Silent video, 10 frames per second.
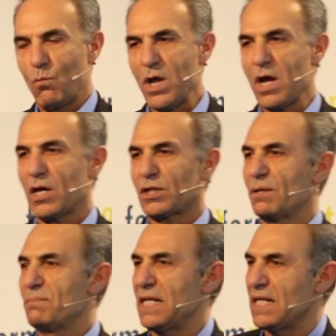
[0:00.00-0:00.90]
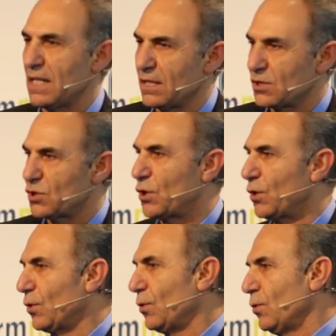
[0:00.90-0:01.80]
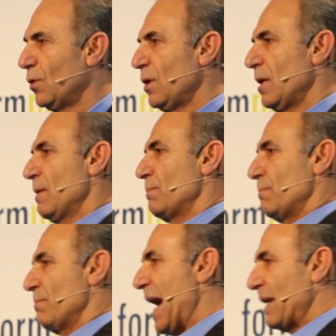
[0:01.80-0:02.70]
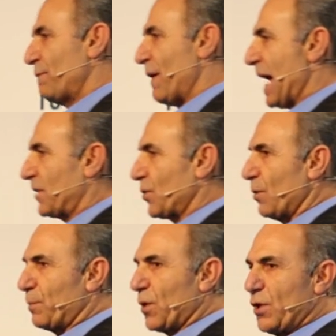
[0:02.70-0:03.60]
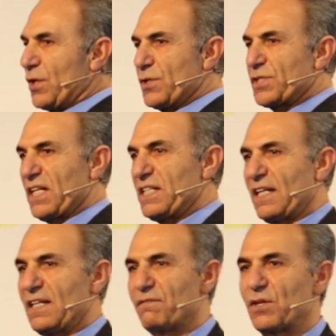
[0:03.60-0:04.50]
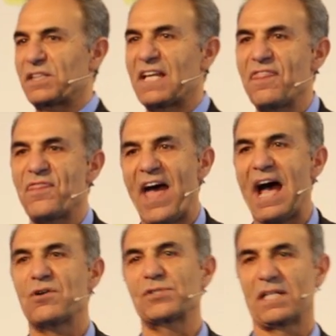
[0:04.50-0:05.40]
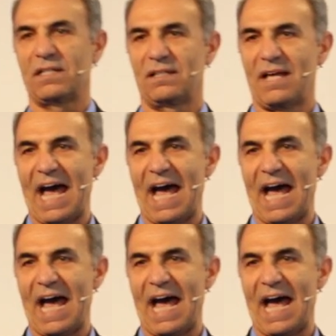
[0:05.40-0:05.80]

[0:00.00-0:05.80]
we are committing to manufacture, produce, and deliver 10,000